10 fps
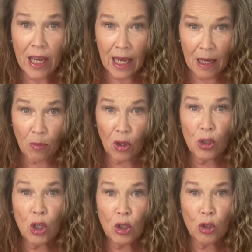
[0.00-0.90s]

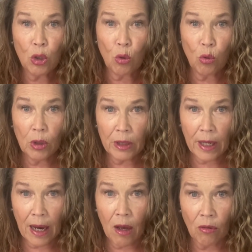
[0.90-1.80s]
able to cool
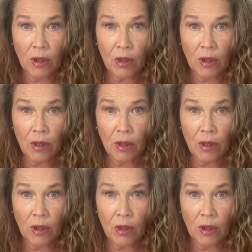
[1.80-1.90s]
down.